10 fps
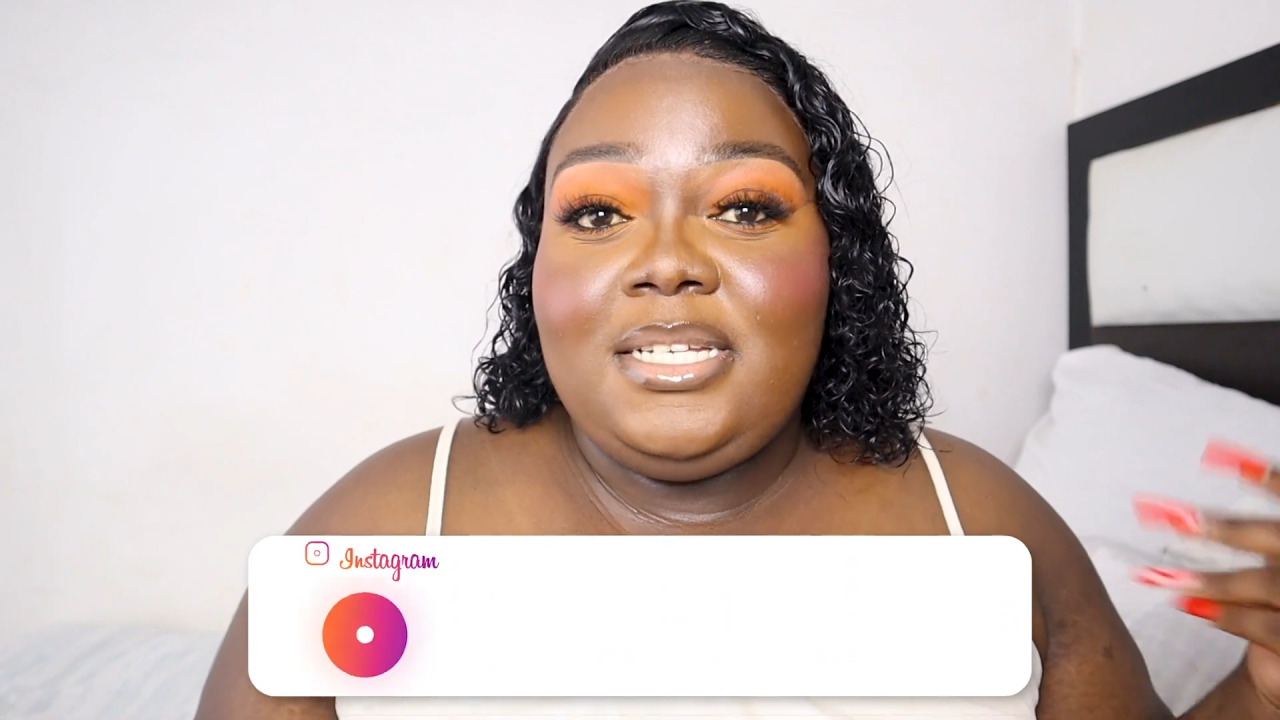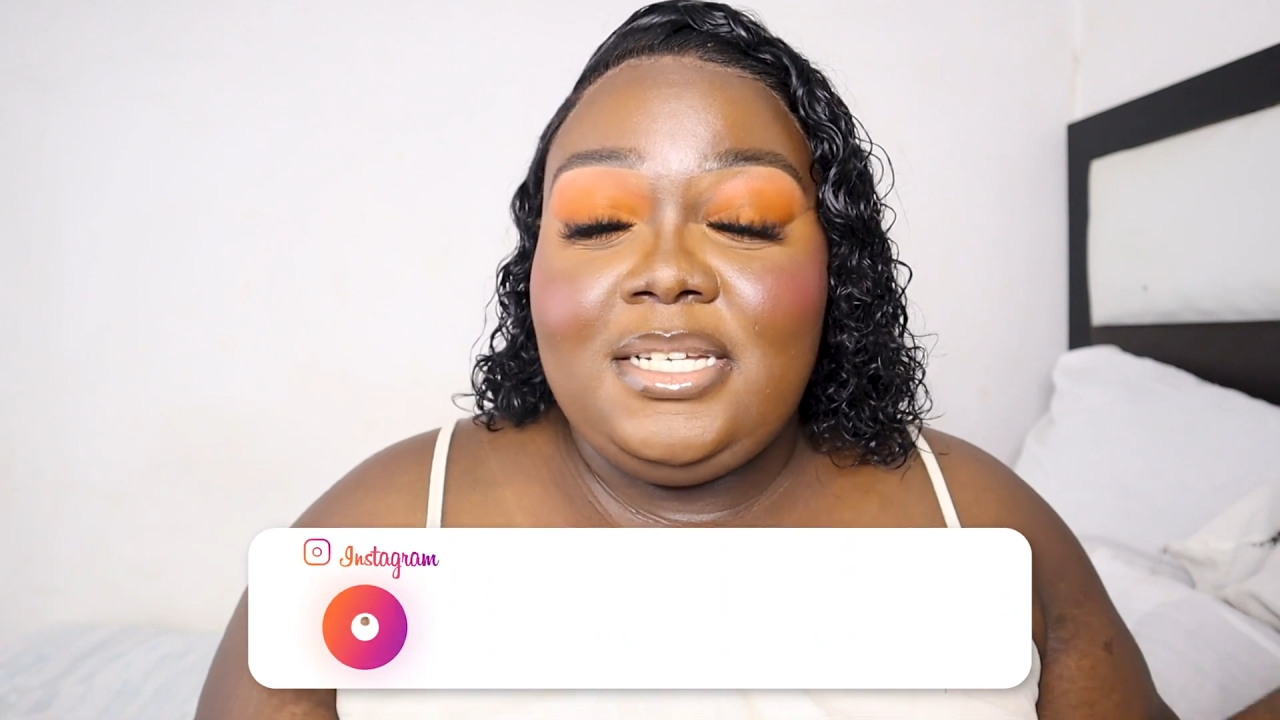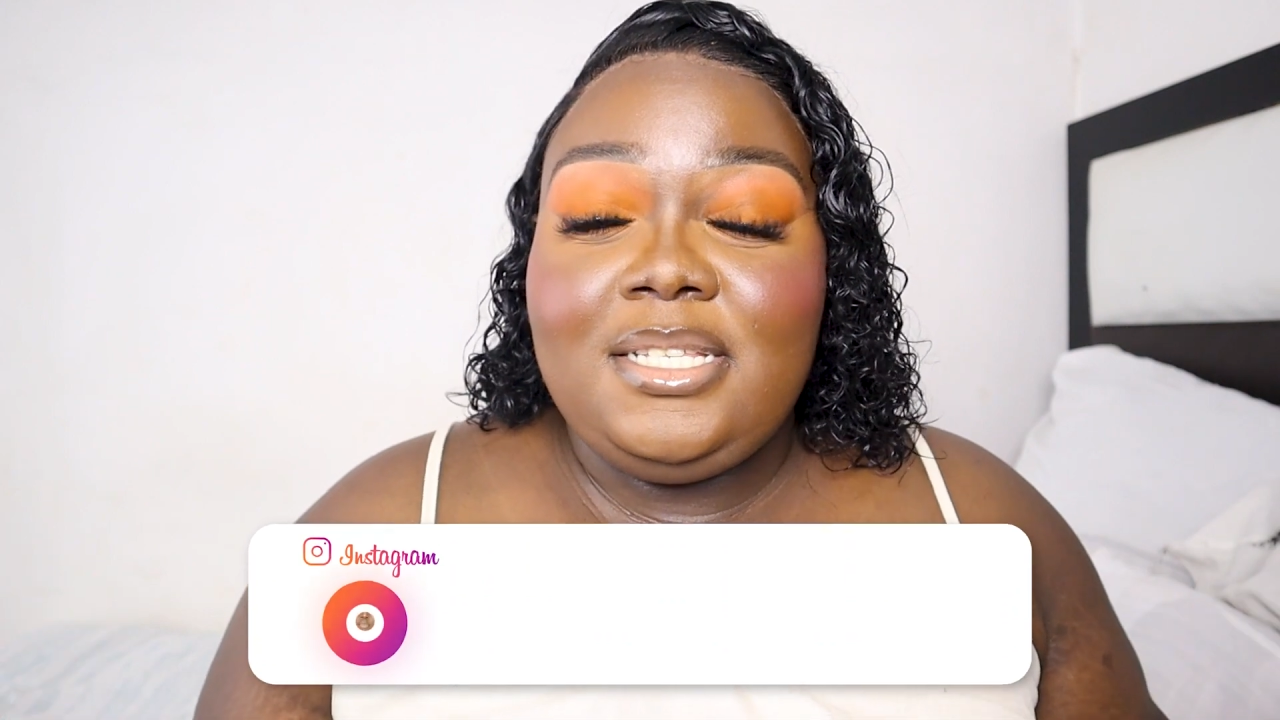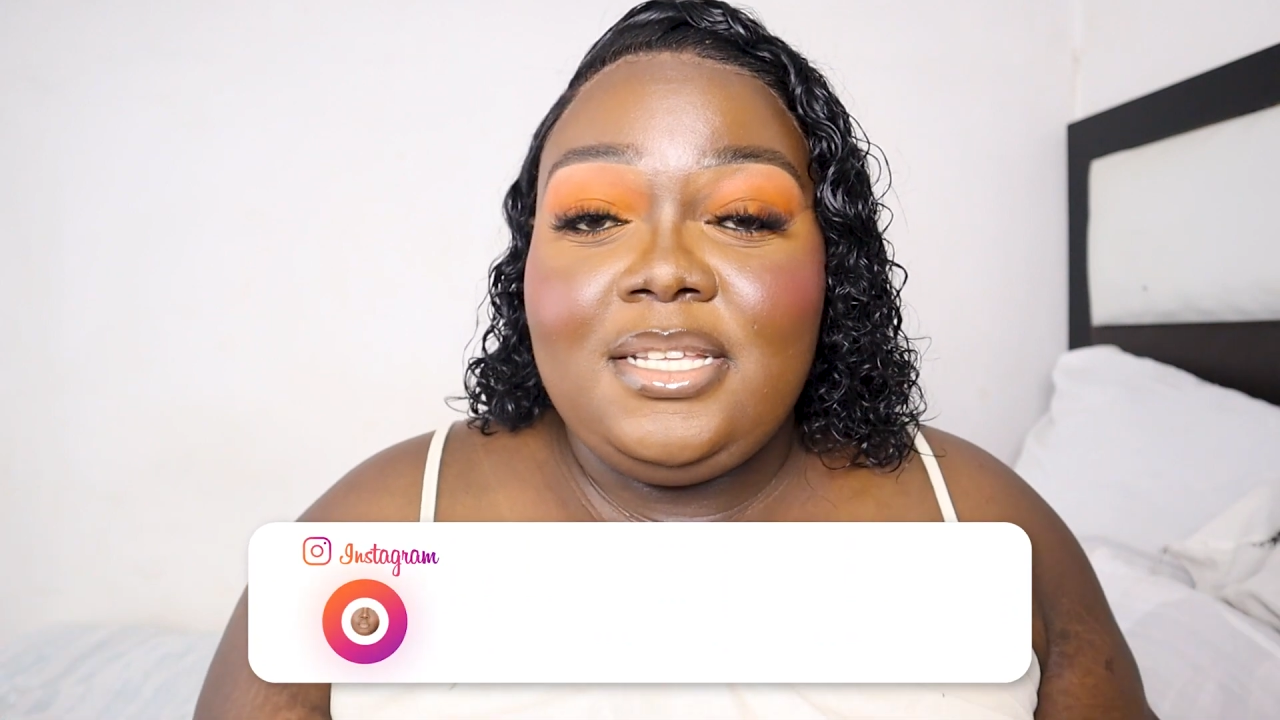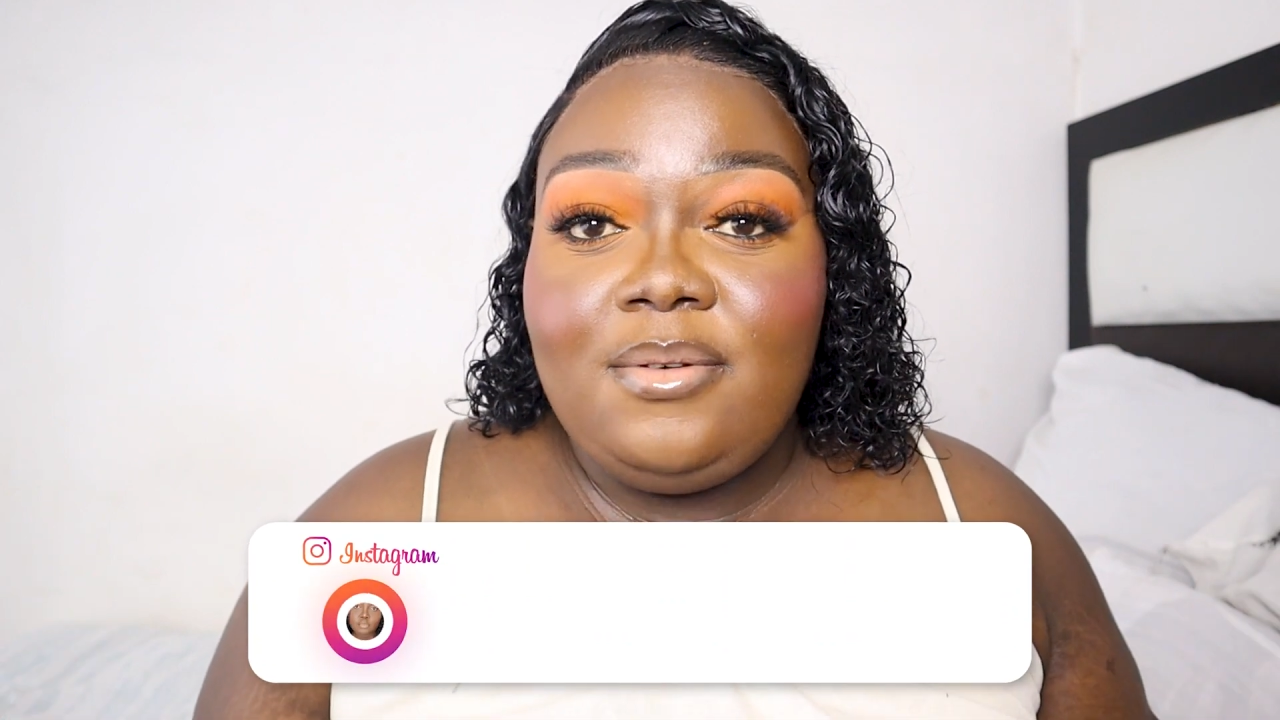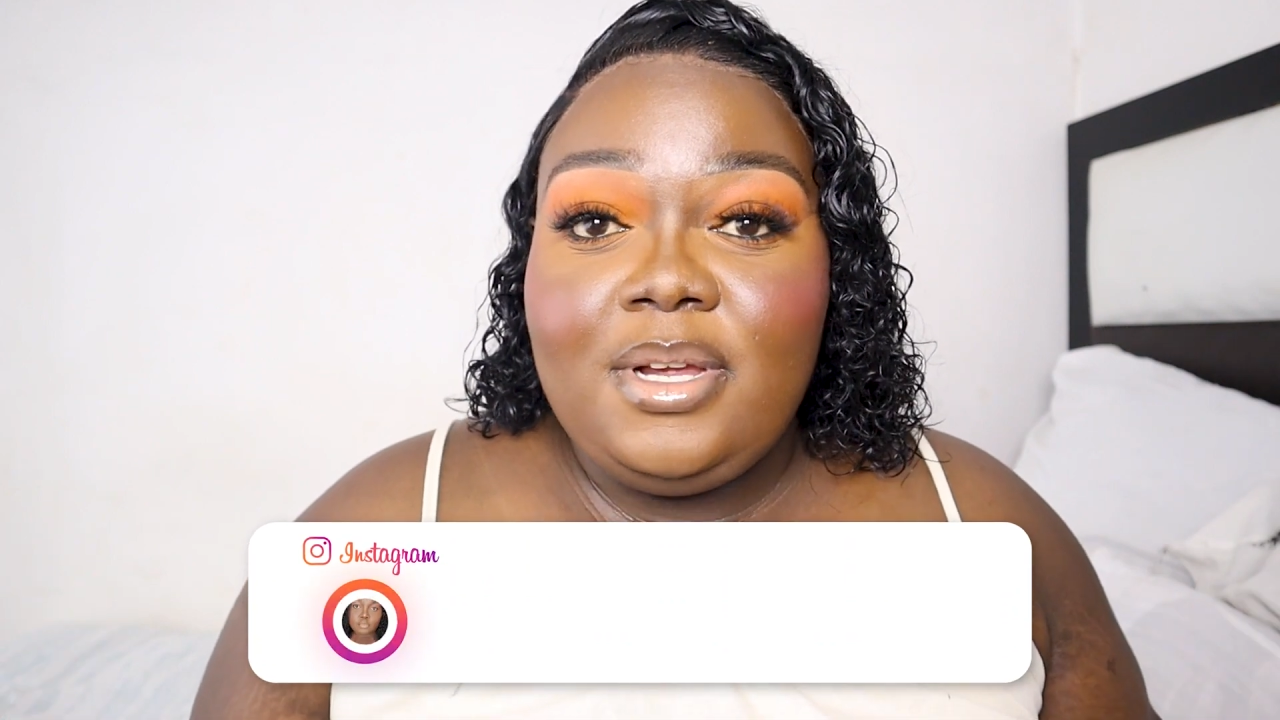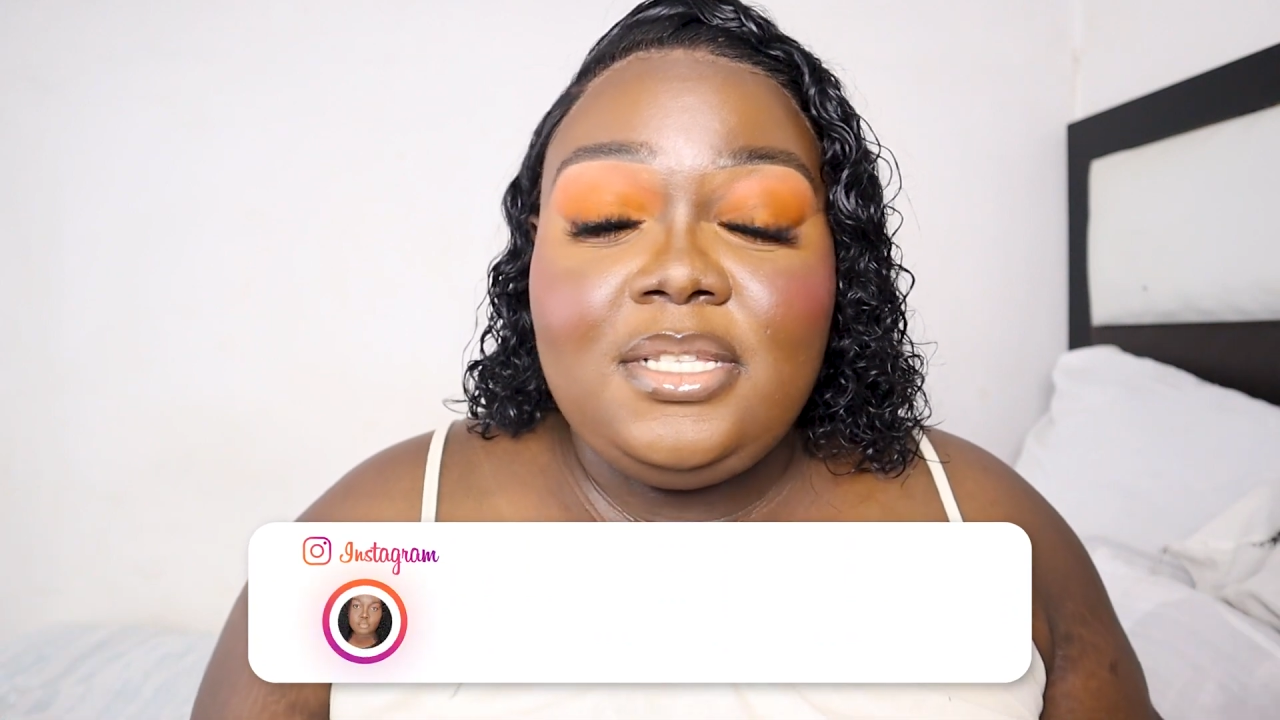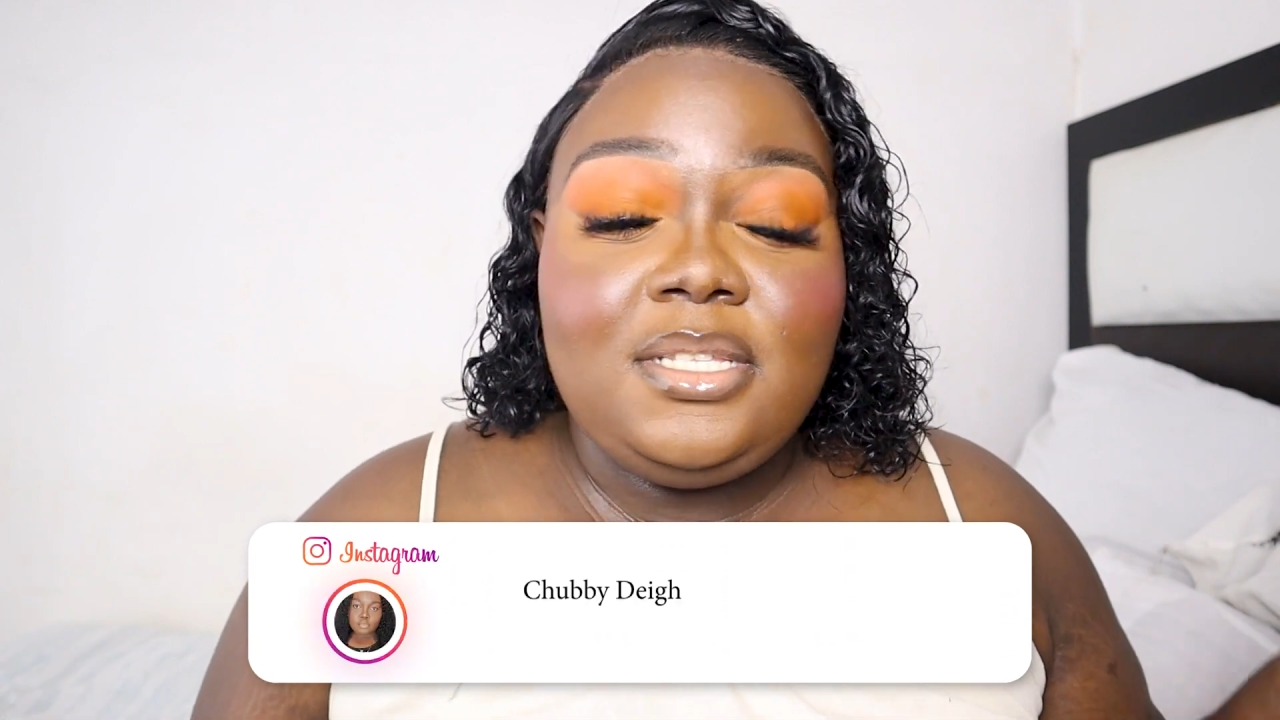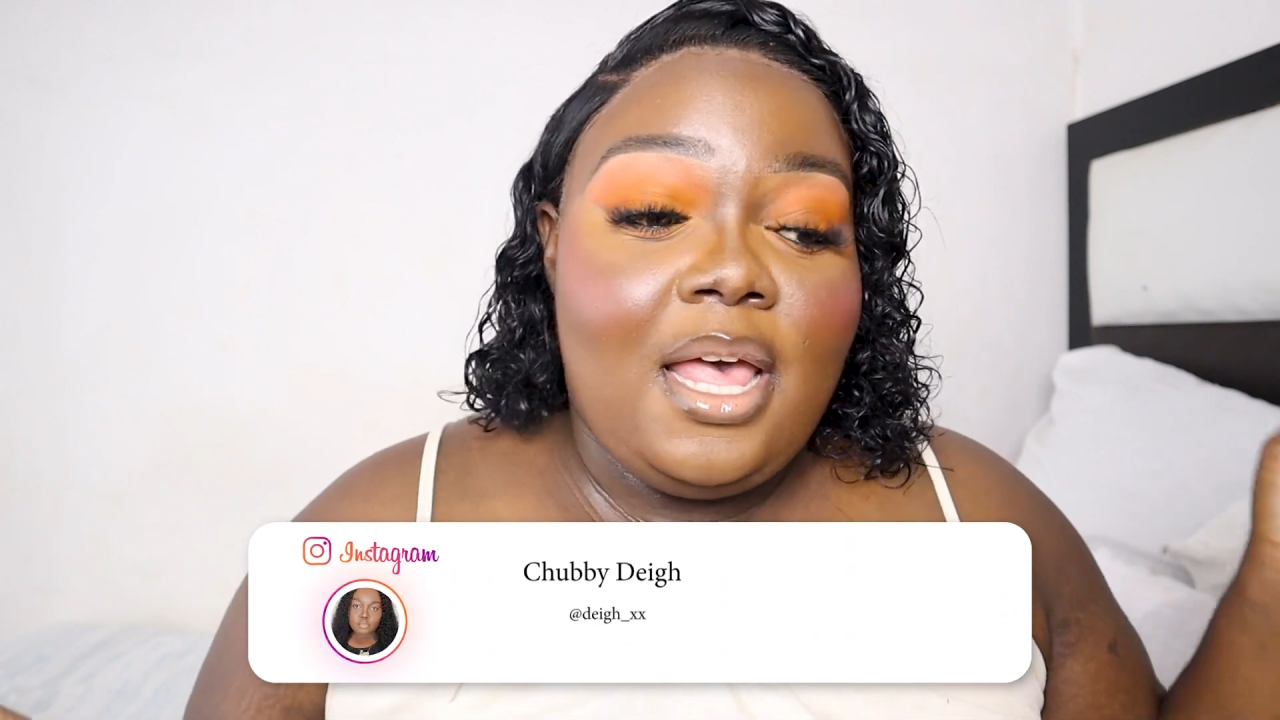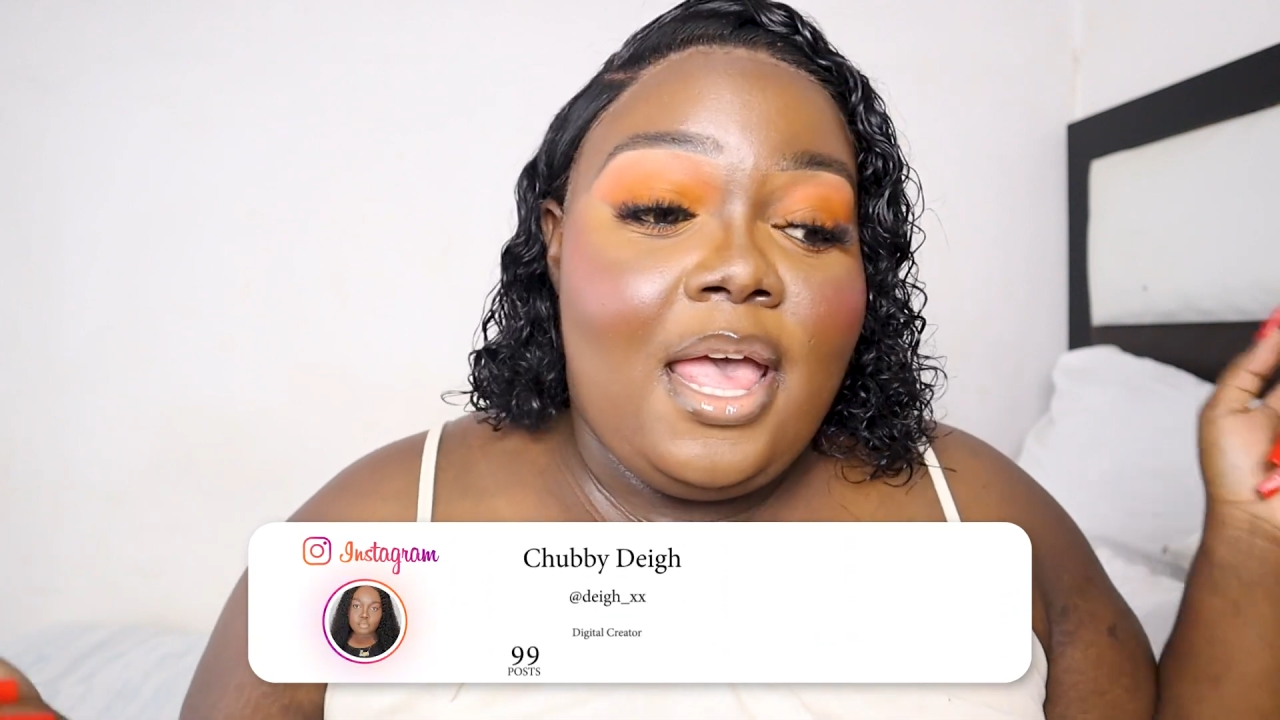D
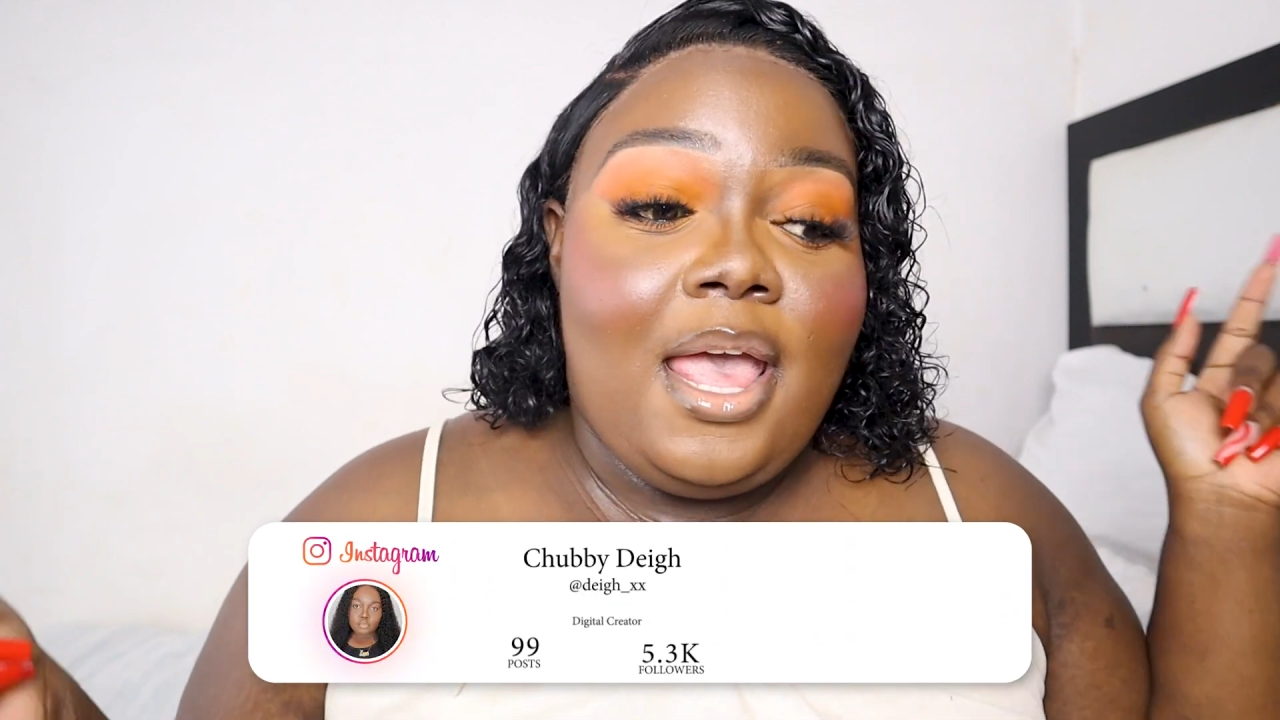series.